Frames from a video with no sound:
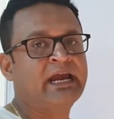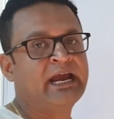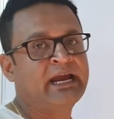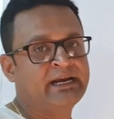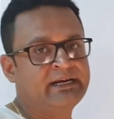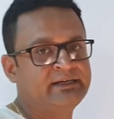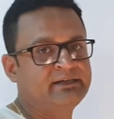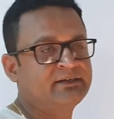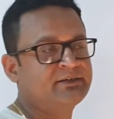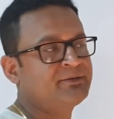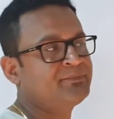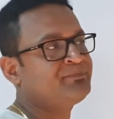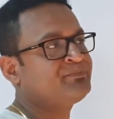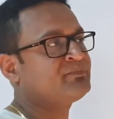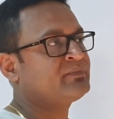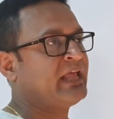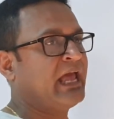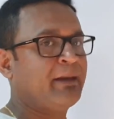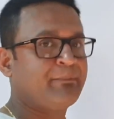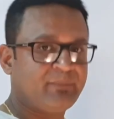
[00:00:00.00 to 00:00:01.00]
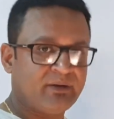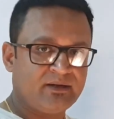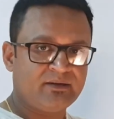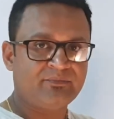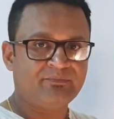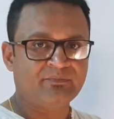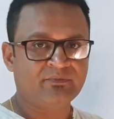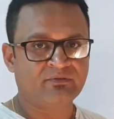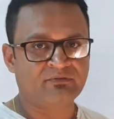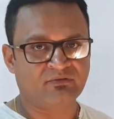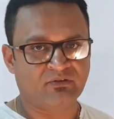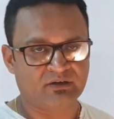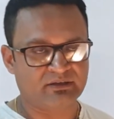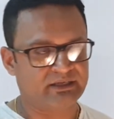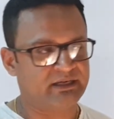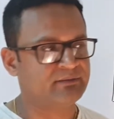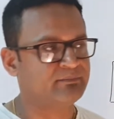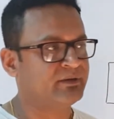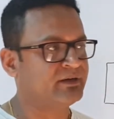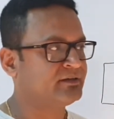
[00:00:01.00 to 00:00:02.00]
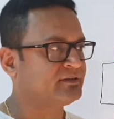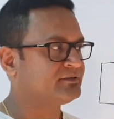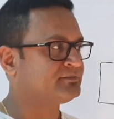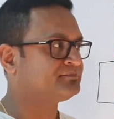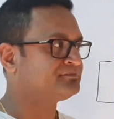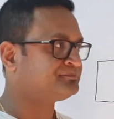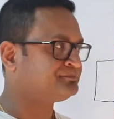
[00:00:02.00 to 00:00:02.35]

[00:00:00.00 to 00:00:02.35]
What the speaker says: and Apple for that matter.